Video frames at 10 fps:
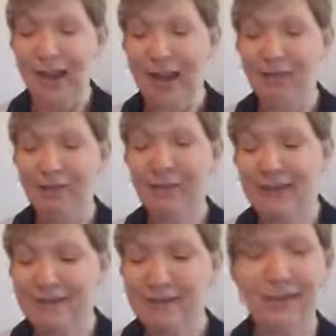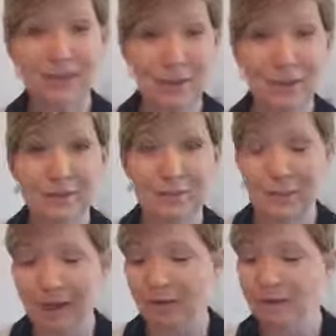In the lesson, it talks
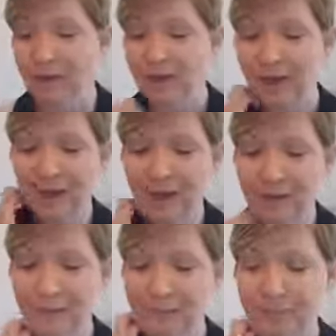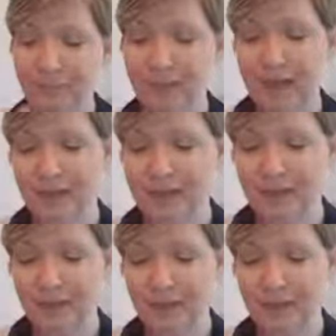about that